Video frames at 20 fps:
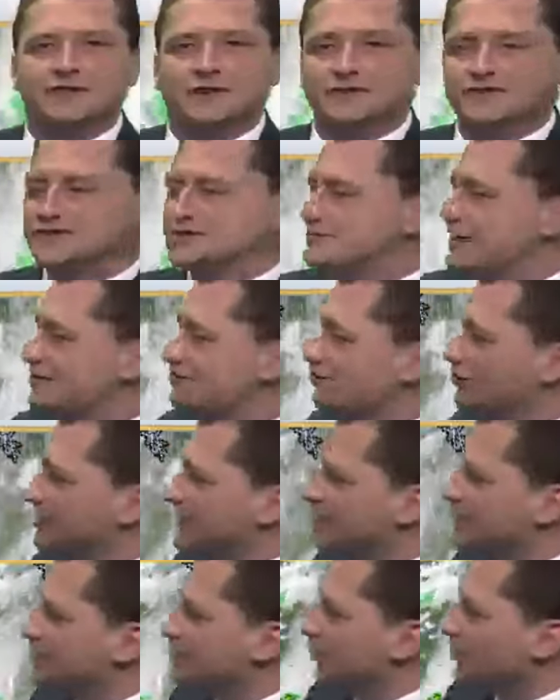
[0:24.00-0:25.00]
there,
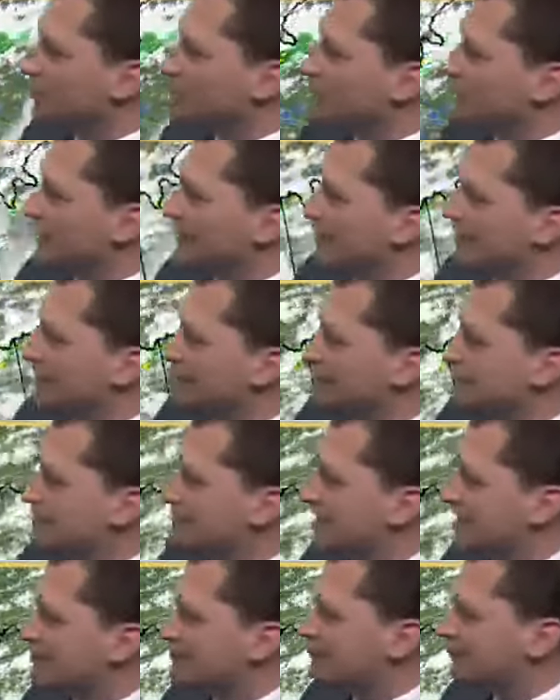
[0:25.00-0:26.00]
especially in northern areas. We've
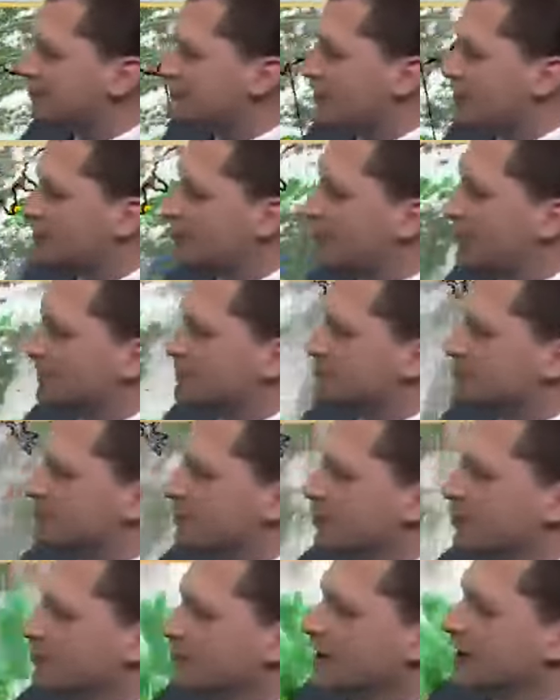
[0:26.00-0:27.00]
got a front going through
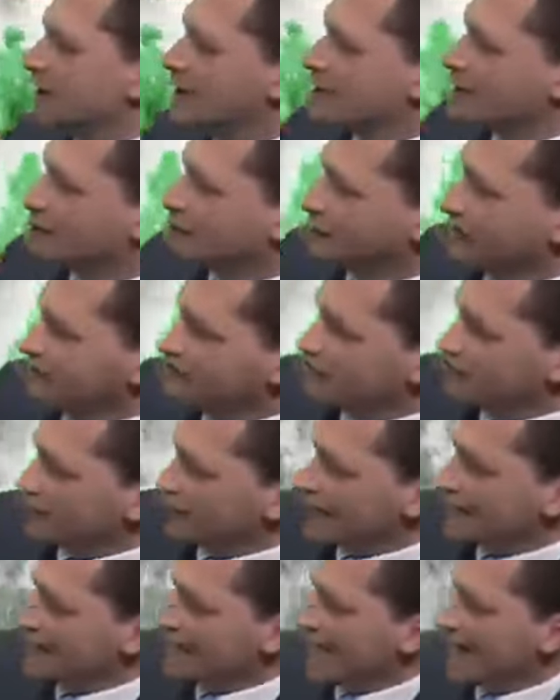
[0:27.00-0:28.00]
our region
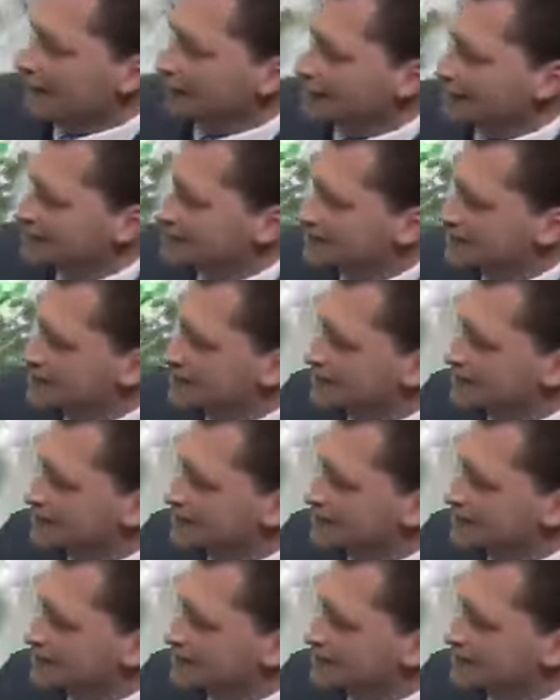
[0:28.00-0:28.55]
right now. You see